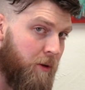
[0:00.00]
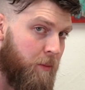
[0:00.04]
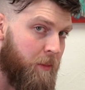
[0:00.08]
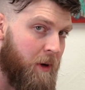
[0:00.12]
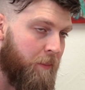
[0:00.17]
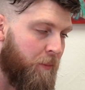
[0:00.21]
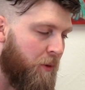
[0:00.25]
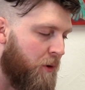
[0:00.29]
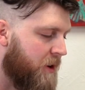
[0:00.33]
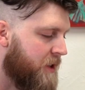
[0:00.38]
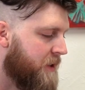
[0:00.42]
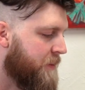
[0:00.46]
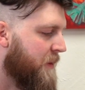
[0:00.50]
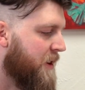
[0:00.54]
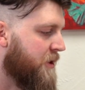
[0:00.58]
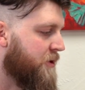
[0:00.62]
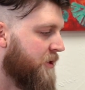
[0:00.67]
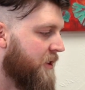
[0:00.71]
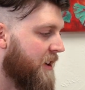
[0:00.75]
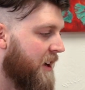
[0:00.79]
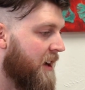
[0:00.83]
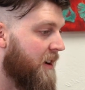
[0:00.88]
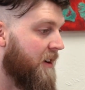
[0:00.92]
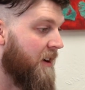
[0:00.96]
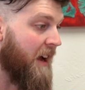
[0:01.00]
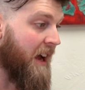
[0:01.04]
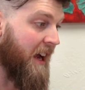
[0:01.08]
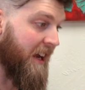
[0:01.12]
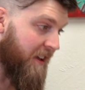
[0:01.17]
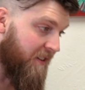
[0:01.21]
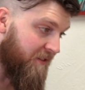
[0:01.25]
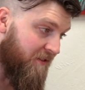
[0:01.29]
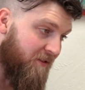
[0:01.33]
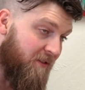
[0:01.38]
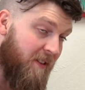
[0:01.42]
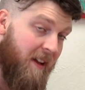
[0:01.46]
all my points measured out, I
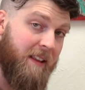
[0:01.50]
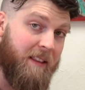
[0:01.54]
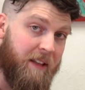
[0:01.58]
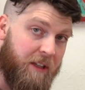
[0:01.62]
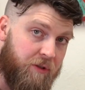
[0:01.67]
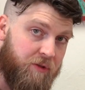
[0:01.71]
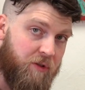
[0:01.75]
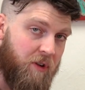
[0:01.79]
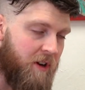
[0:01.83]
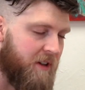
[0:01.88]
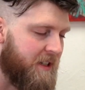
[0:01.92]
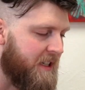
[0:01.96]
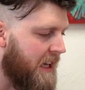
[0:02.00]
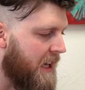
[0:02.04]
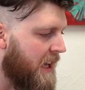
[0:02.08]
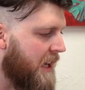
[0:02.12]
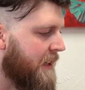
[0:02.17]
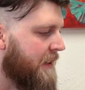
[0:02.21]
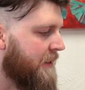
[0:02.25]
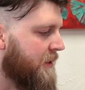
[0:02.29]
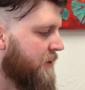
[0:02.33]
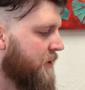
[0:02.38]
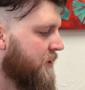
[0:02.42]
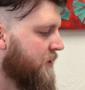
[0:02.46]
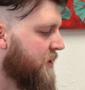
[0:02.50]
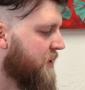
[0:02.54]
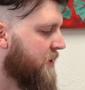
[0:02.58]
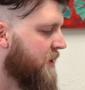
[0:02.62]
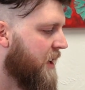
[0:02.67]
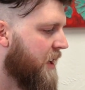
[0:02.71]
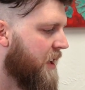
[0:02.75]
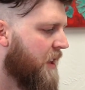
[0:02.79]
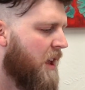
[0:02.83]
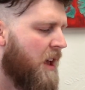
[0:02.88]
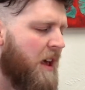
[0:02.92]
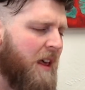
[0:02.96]
can finally draw diagonals,
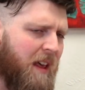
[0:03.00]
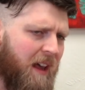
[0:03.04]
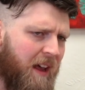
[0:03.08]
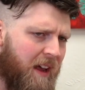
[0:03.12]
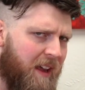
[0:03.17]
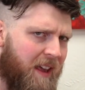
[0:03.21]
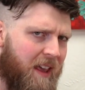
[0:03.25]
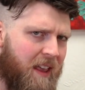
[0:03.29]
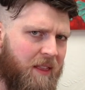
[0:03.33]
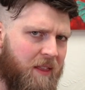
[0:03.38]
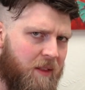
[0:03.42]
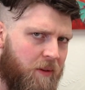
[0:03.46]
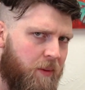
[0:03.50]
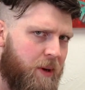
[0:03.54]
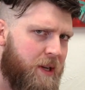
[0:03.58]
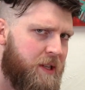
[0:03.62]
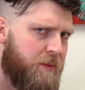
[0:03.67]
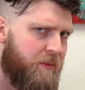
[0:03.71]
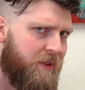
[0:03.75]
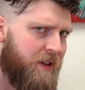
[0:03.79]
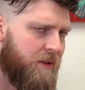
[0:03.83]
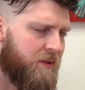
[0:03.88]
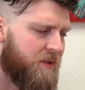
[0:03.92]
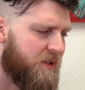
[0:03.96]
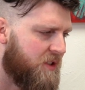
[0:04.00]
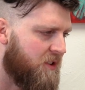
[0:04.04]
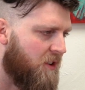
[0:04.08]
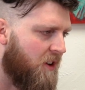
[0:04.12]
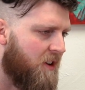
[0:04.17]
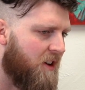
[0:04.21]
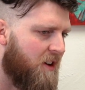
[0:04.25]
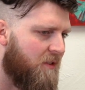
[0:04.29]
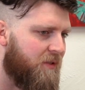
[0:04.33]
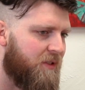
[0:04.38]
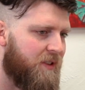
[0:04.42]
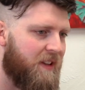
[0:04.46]
right? Again, the reason we don't
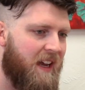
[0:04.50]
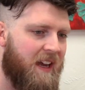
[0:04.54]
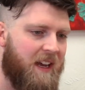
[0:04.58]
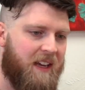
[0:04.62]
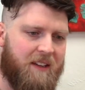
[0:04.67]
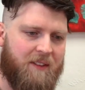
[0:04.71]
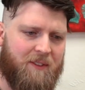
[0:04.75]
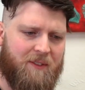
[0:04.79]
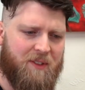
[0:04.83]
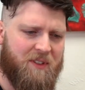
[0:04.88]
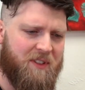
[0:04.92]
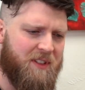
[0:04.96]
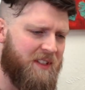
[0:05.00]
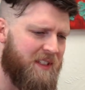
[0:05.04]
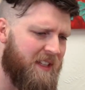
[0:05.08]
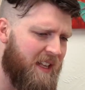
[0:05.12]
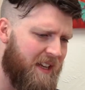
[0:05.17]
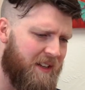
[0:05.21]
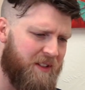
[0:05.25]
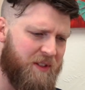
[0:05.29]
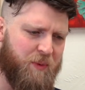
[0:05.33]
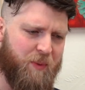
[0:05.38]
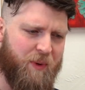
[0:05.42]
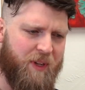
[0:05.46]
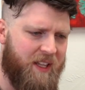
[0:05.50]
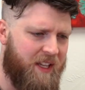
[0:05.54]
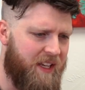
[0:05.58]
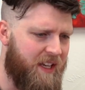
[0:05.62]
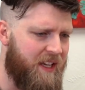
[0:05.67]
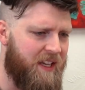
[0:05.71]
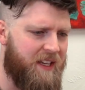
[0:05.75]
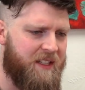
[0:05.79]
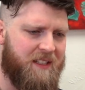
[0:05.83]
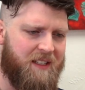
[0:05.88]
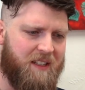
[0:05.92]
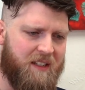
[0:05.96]
start off with diagonals is that it's really
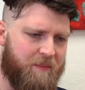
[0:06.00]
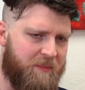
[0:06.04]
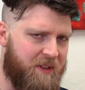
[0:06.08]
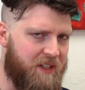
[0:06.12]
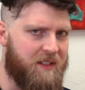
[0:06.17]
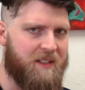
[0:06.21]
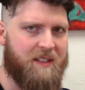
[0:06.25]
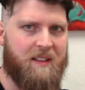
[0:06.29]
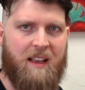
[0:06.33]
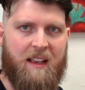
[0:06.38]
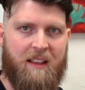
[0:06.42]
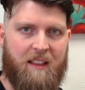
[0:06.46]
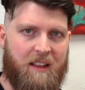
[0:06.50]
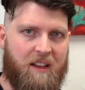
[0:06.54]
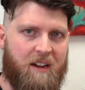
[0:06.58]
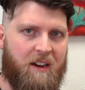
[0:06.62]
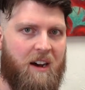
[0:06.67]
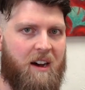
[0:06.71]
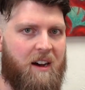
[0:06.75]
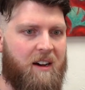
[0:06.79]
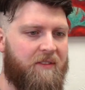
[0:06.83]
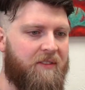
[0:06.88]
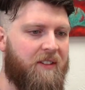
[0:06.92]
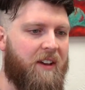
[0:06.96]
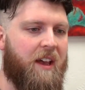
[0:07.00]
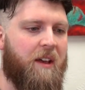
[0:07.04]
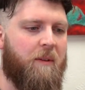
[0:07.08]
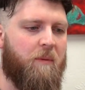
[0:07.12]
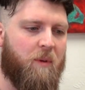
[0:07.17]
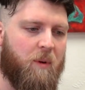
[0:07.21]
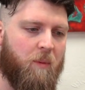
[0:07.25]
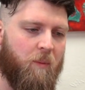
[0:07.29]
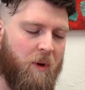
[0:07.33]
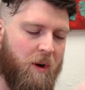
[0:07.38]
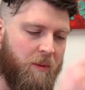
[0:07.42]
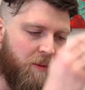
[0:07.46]
easy to be slightly off, and
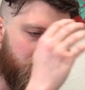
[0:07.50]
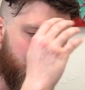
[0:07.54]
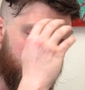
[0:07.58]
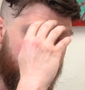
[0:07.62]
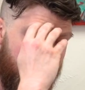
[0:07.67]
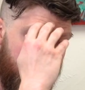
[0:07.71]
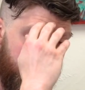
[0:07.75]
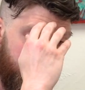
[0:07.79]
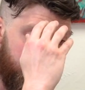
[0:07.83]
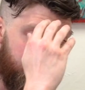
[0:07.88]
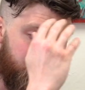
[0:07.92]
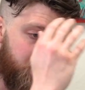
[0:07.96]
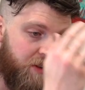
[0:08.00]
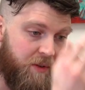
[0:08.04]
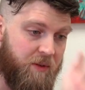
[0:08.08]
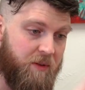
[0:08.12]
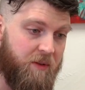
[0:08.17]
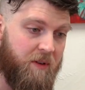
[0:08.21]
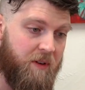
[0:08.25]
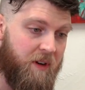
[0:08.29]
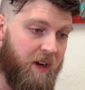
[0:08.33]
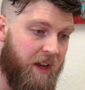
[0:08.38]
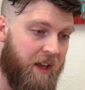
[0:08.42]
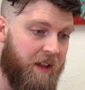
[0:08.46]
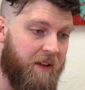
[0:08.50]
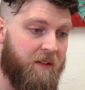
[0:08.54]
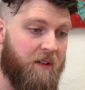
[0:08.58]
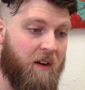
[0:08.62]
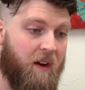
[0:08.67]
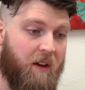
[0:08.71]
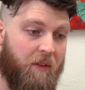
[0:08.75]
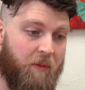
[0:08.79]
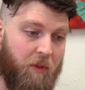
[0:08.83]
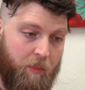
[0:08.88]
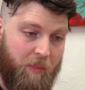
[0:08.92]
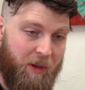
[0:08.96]
what we're trying to do
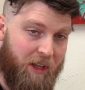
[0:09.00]
in the